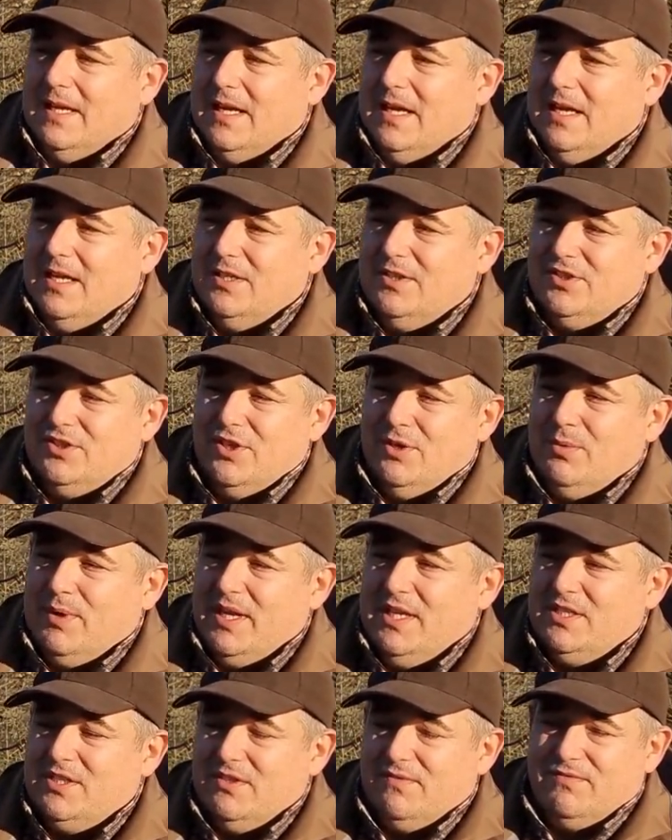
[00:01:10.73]
Uh, two
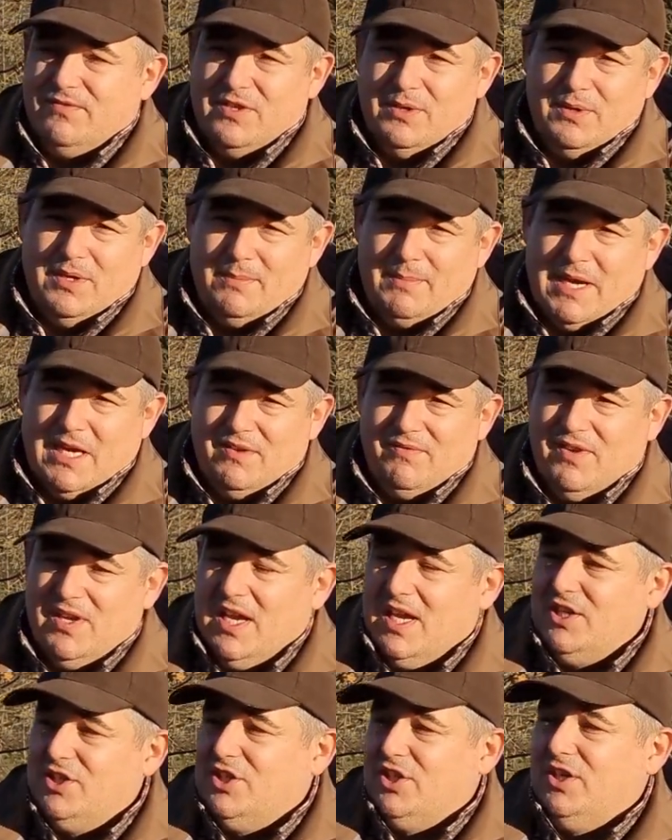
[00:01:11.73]
ways of doing your
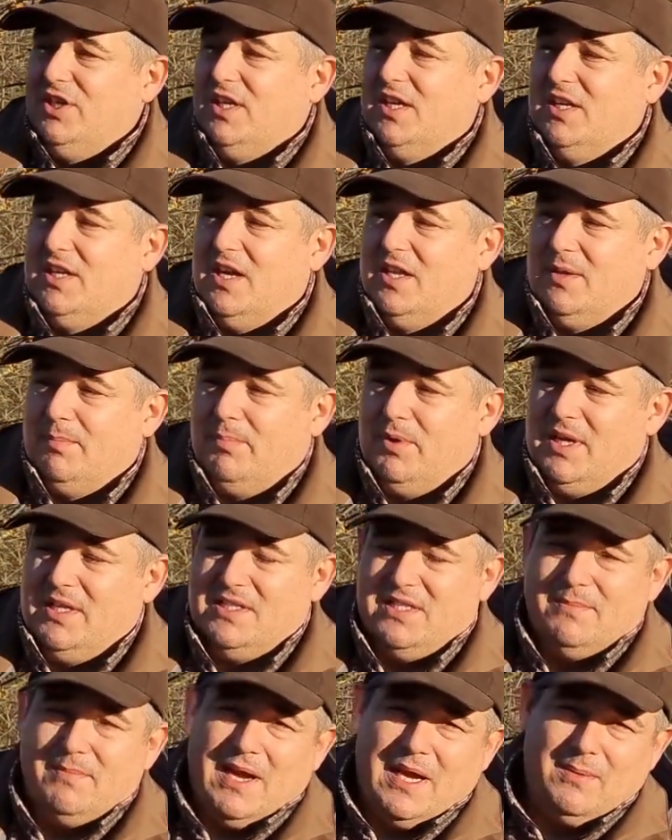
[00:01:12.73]
magnification, you can either
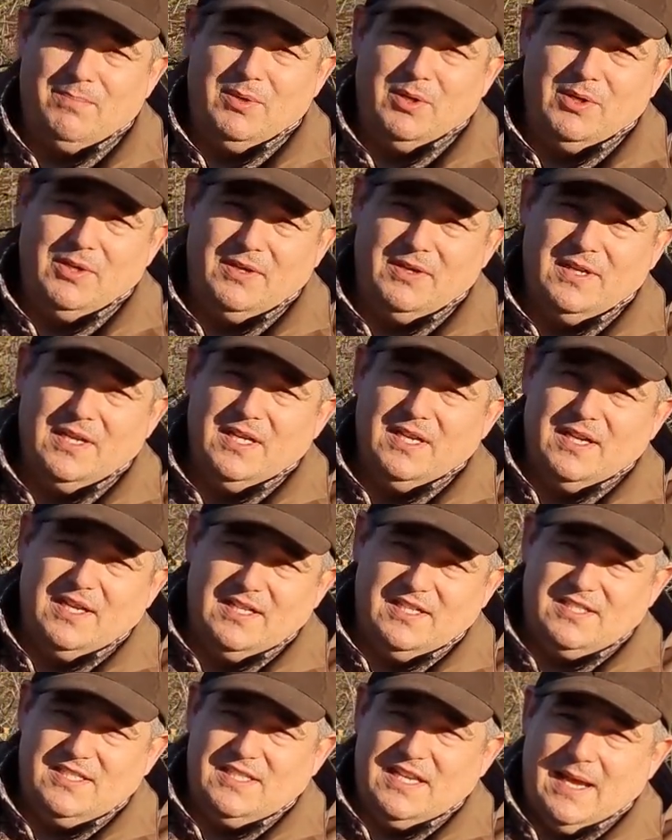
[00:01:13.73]
press the mag button
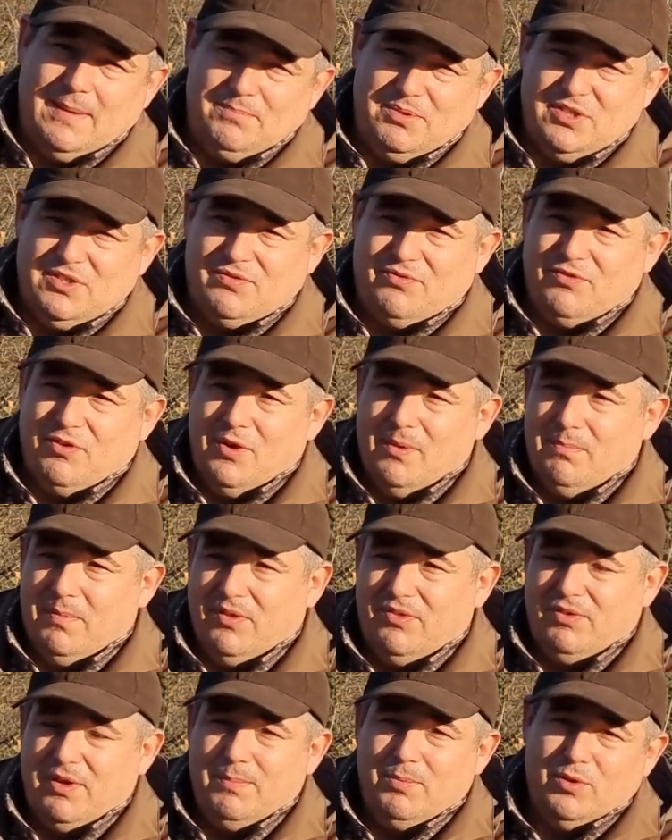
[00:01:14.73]
and it steps
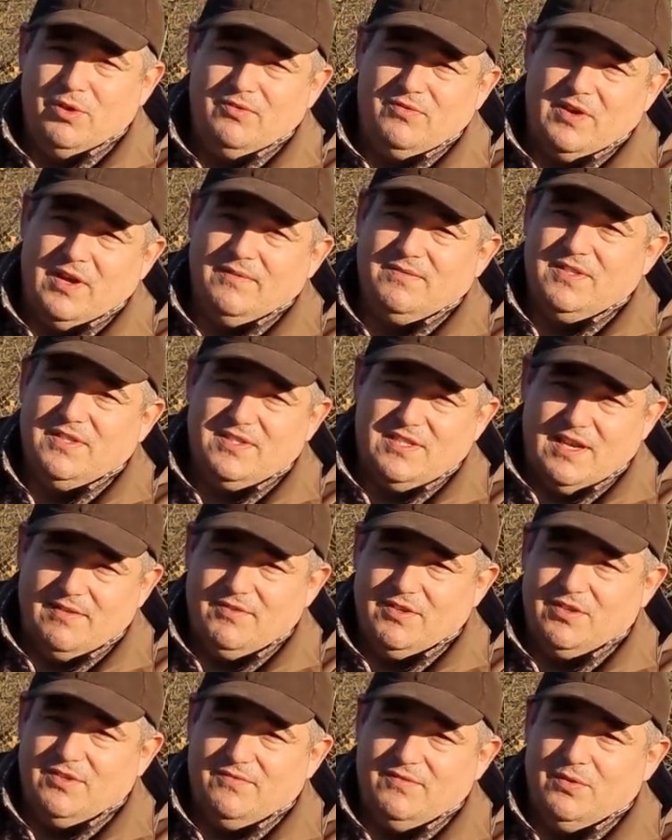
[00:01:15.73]
from 3.5 to
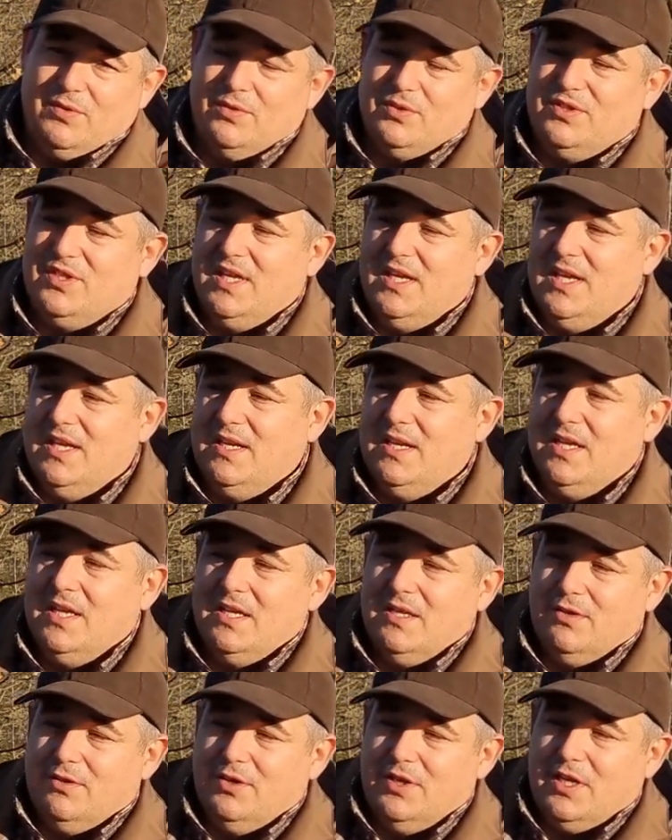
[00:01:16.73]
7 to 14,
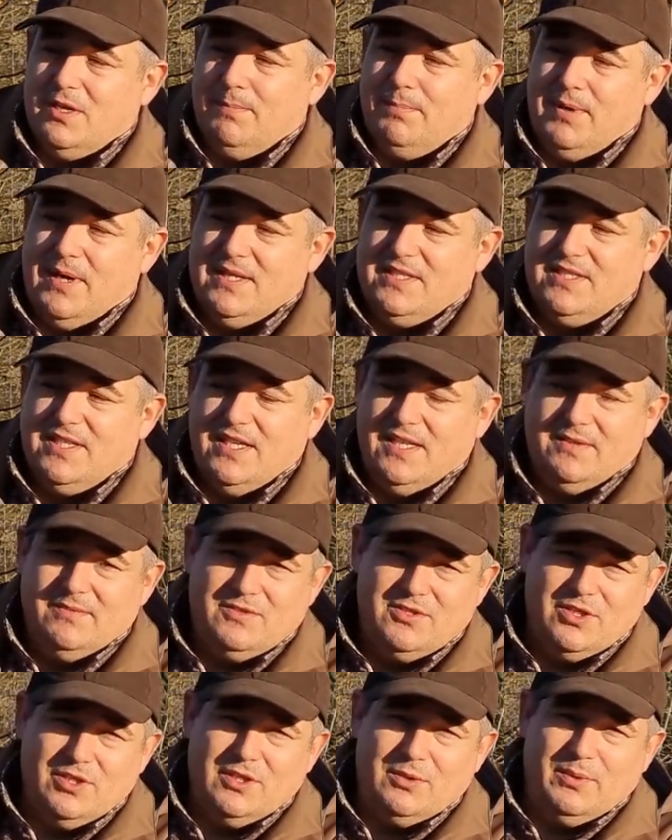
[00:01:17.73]
or you can press it,
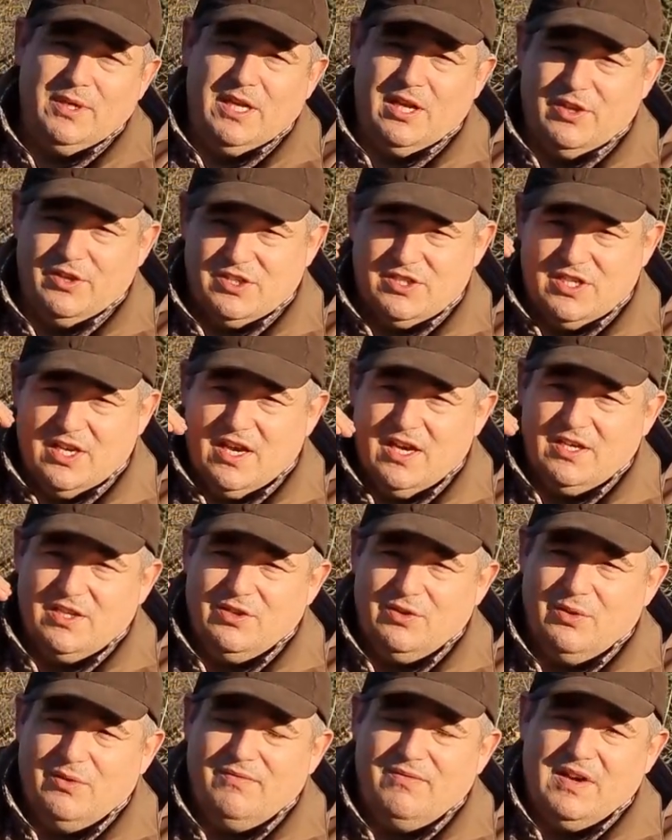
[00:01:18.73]
turn the wheel on the side
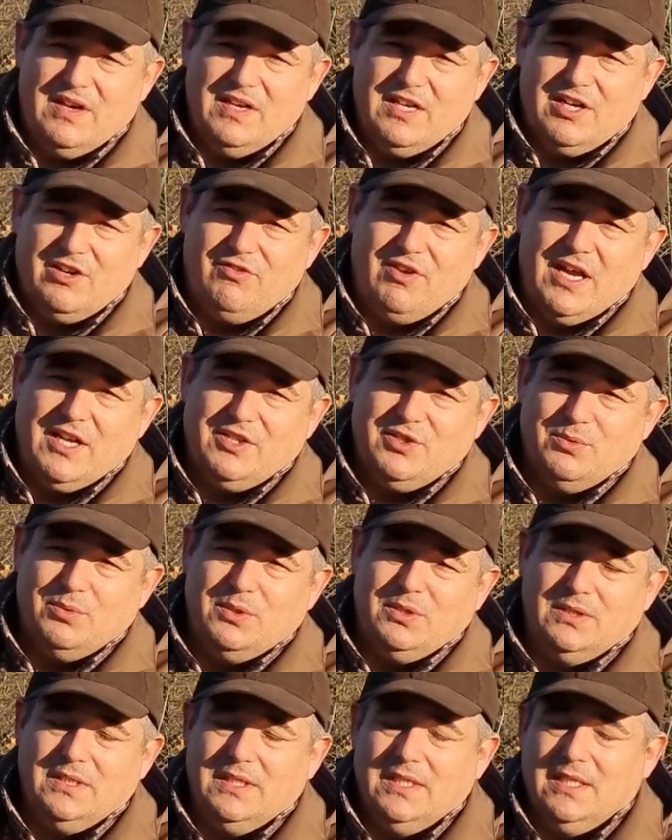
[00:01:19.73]
and do a very
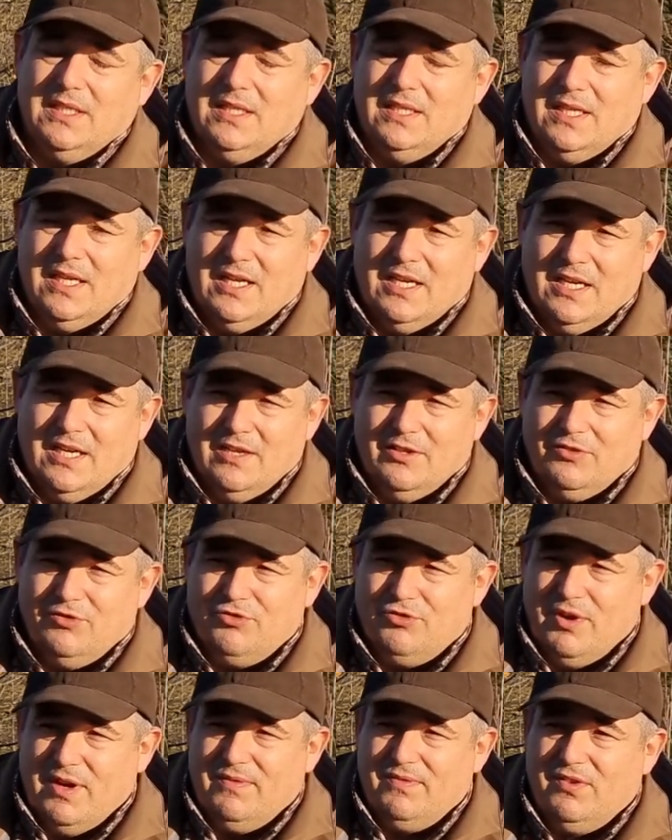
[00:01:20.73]
gradual uh,
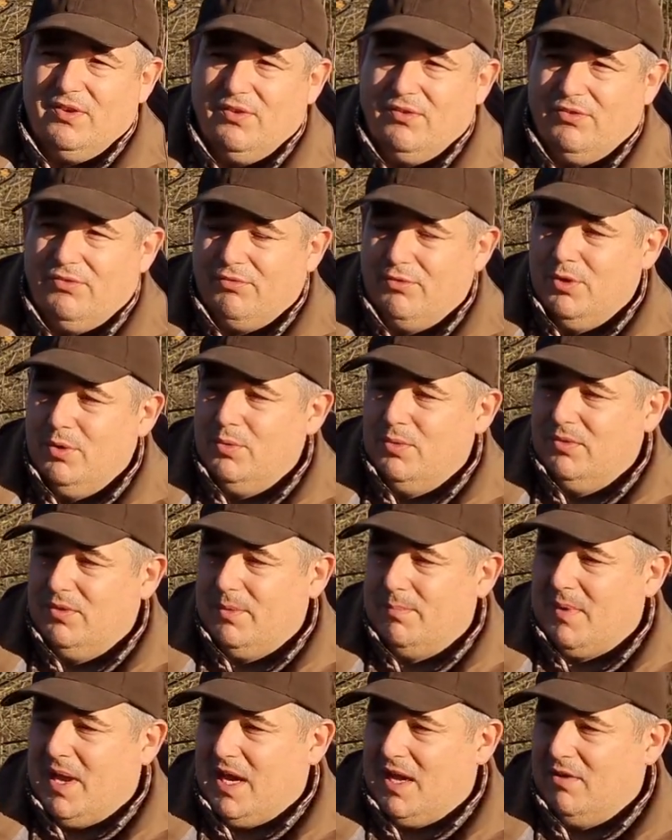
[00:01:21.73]
drift through
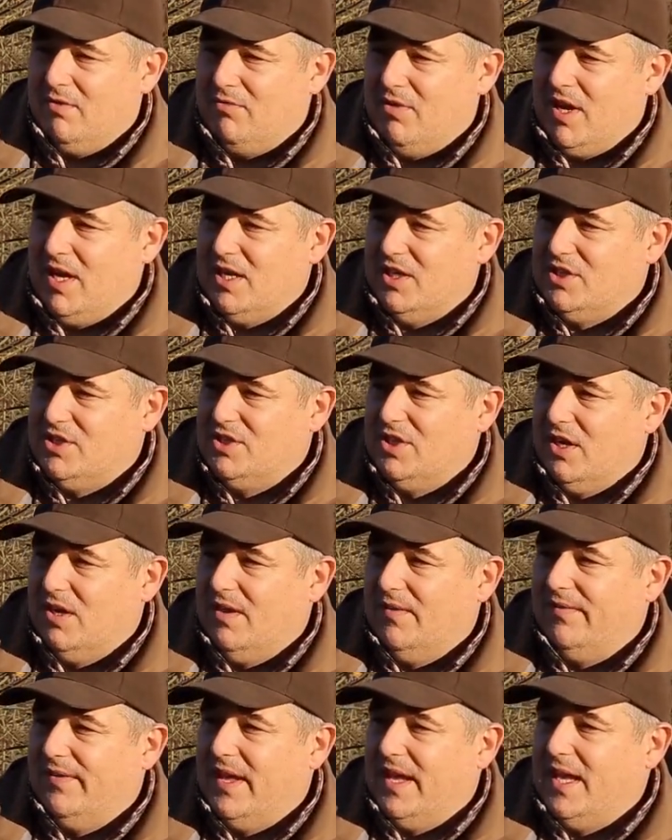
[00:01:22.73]
the mag range
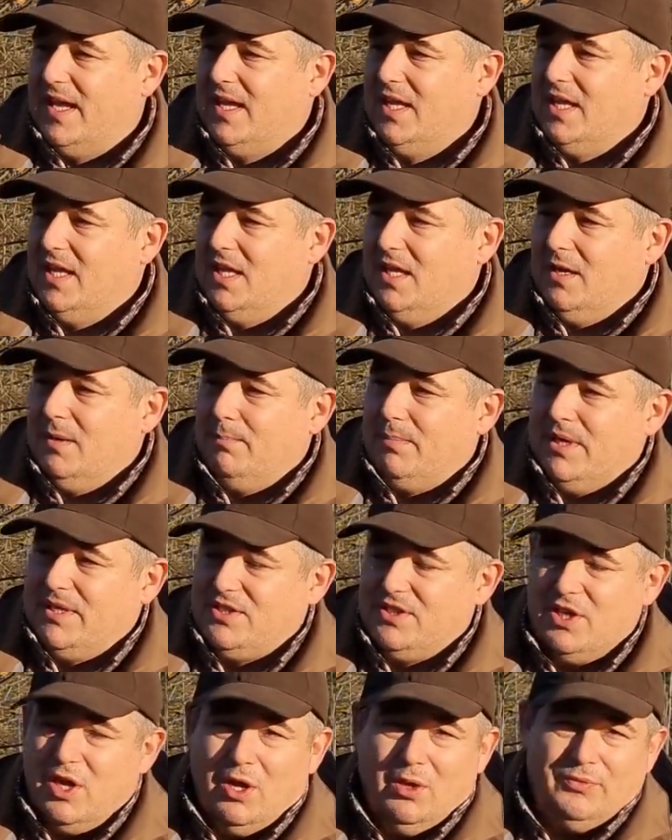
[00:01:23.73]
on there
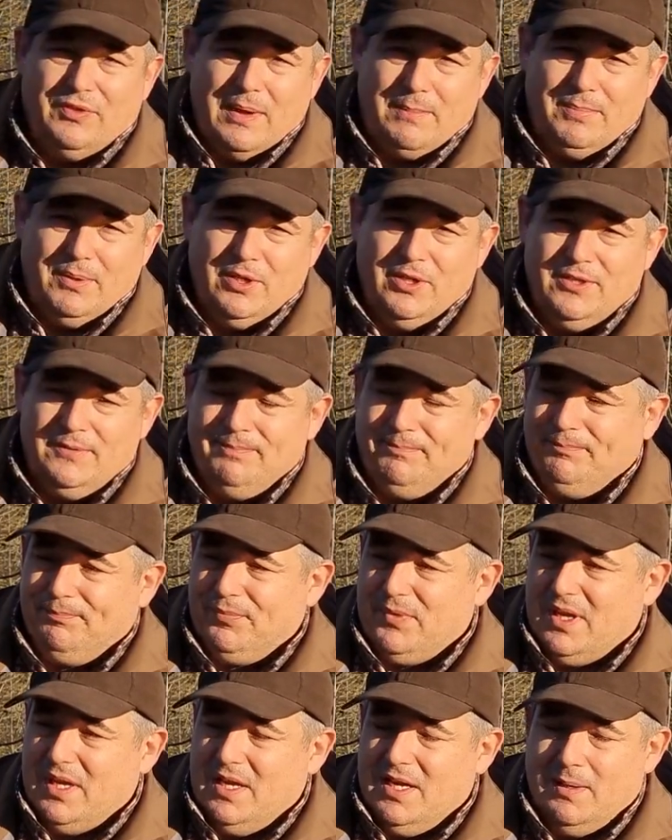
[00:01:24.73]
press and hold that button
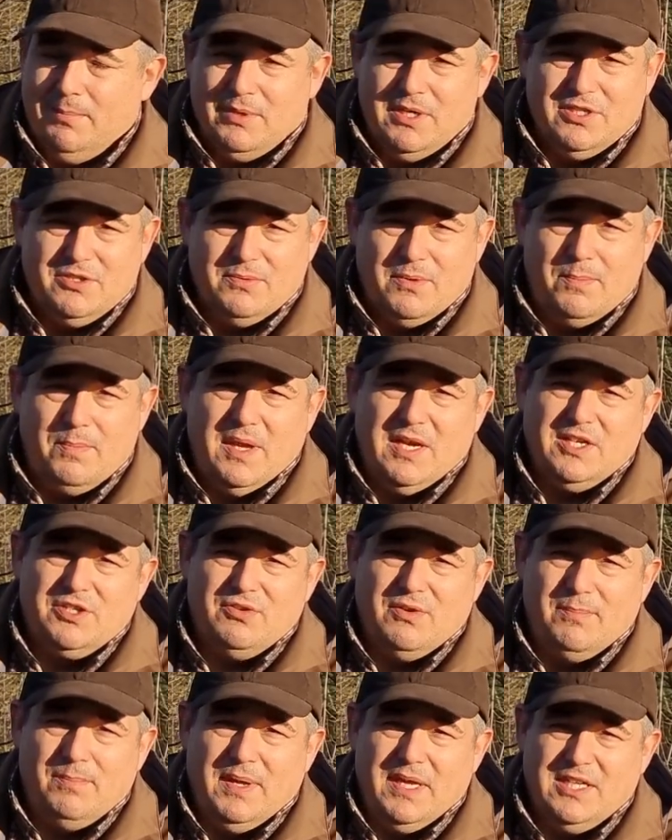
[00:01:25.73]
and it brings up the
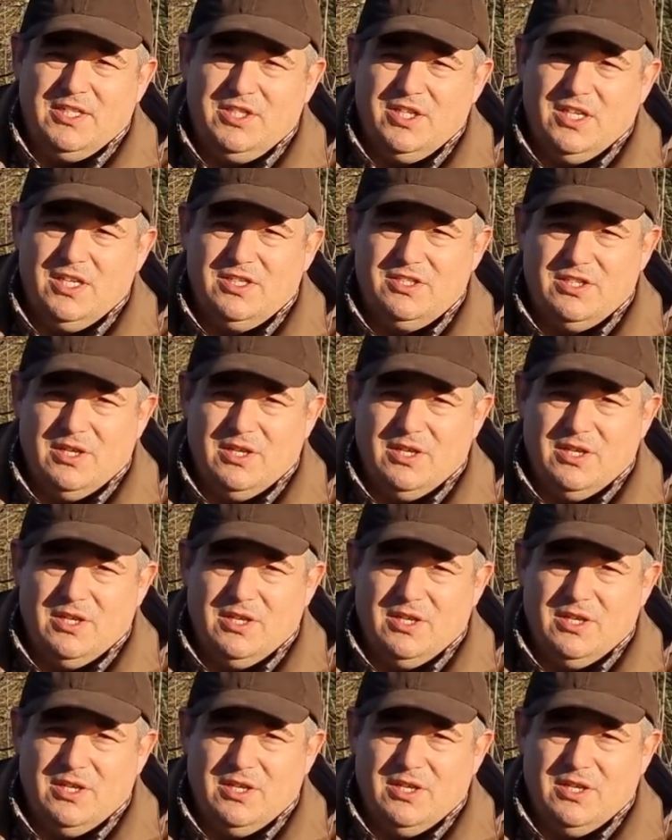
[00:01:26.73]
picture in picture.